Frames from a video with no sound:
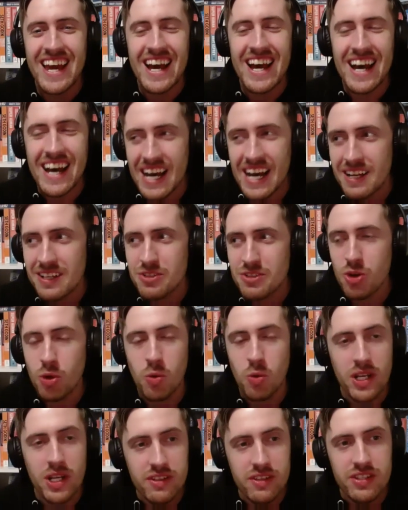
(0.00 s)
Uh, so
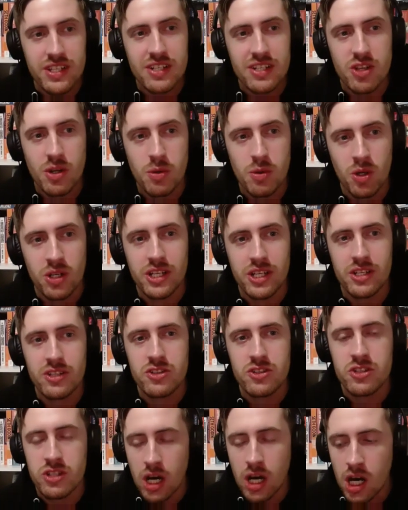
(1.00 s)
one of the things I wanted to
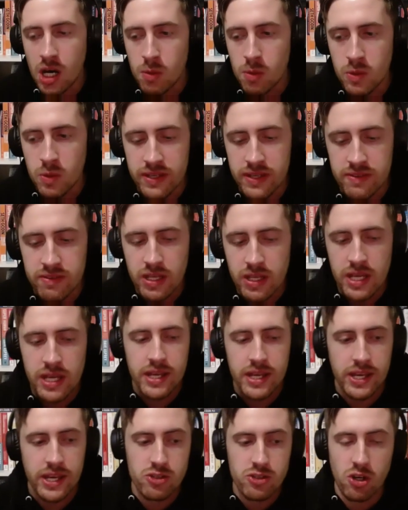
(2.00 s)
start with
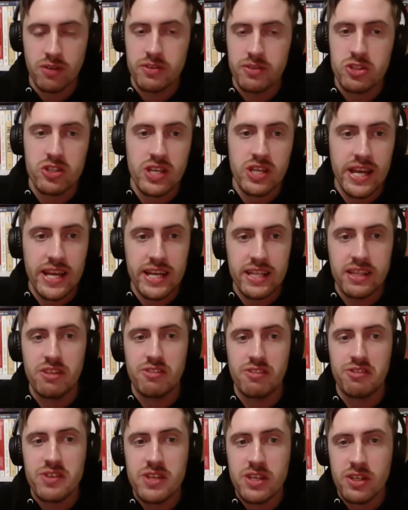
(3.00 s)
is obviously in the
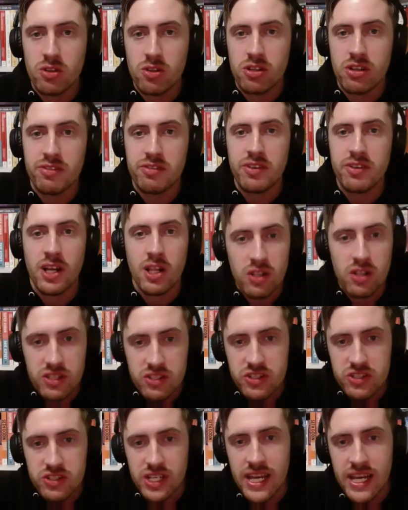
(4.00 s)
field of
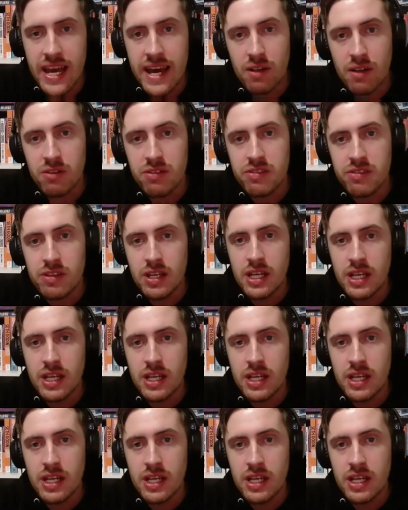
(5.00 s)
holistic health,